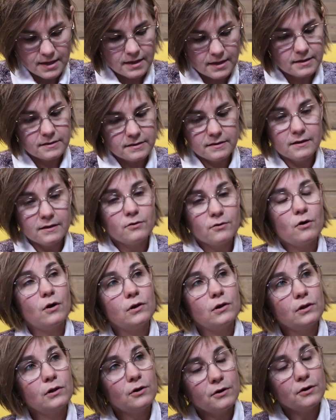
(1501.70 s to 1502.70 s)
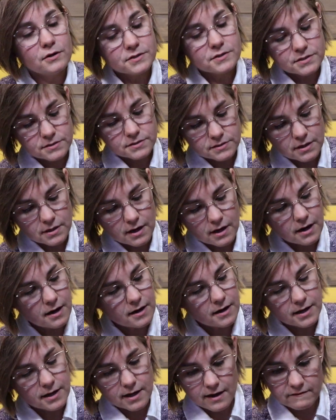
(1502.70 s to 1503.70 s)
The colors I have